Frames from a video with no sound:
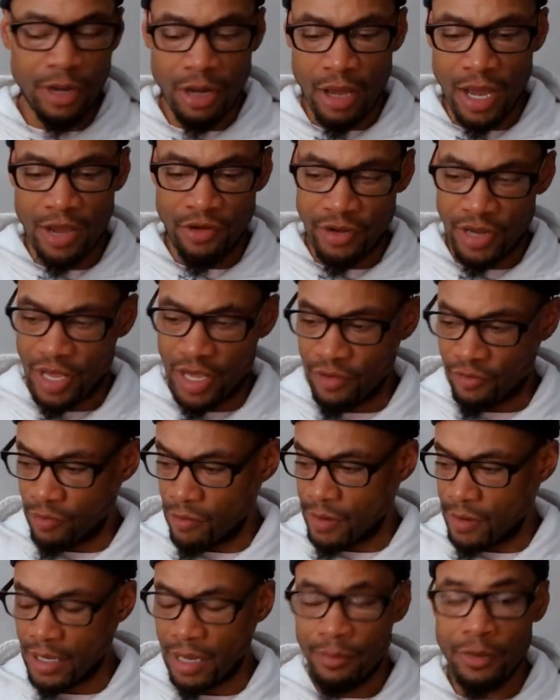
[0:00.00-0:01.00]
know how your day's
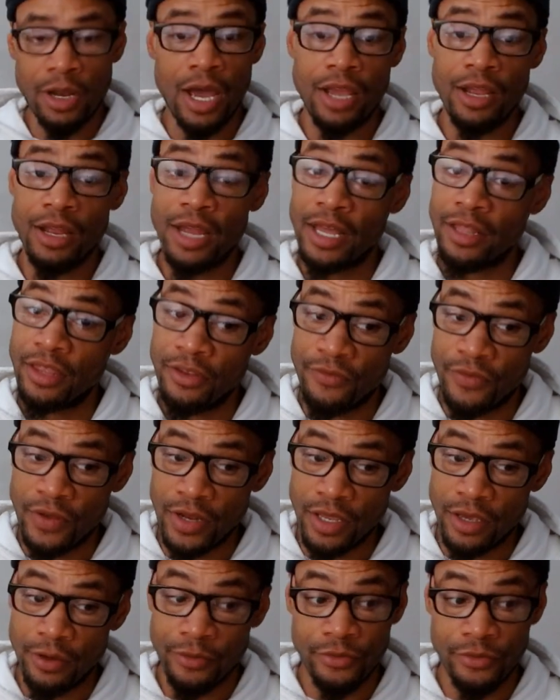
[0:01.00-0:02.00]
going. Let me know how you like these
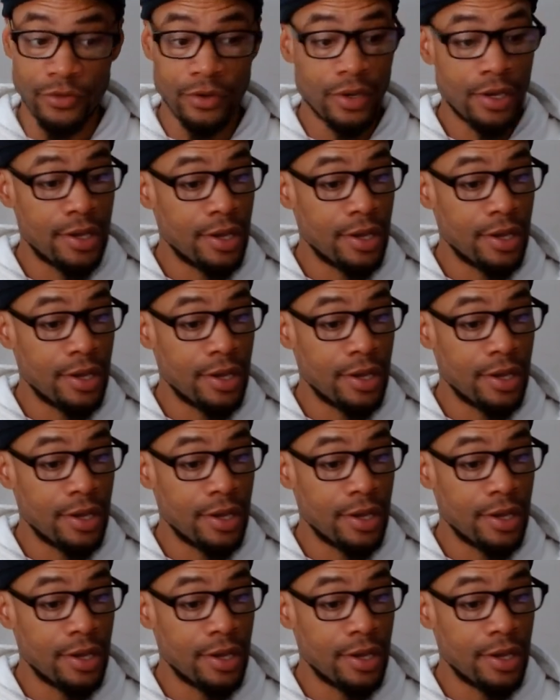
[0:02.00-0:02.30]
videos.